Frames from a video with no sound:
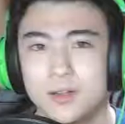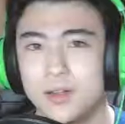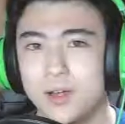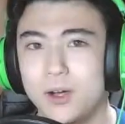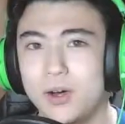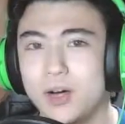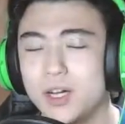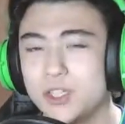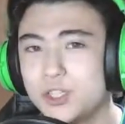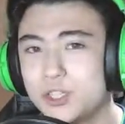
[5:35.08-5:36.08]
Now,
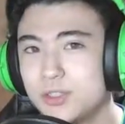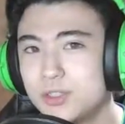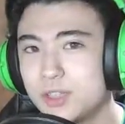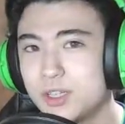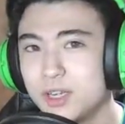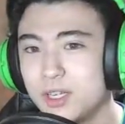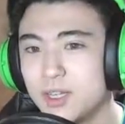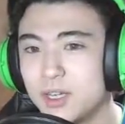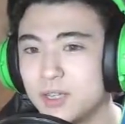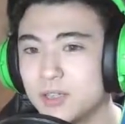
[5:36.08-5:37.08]
I should say
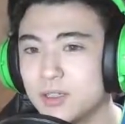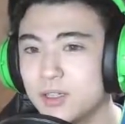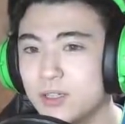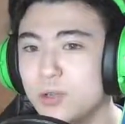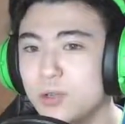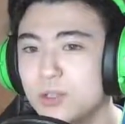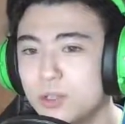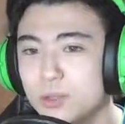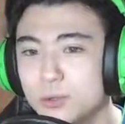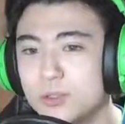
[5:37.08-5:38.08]
that you could
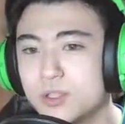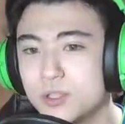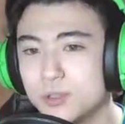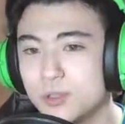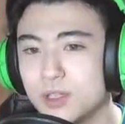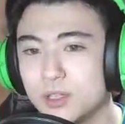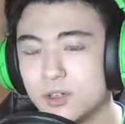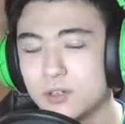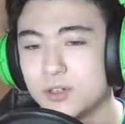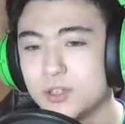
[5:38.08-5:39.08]
use Suica
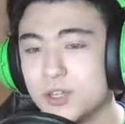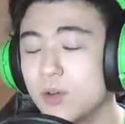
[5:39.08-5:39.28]
cards and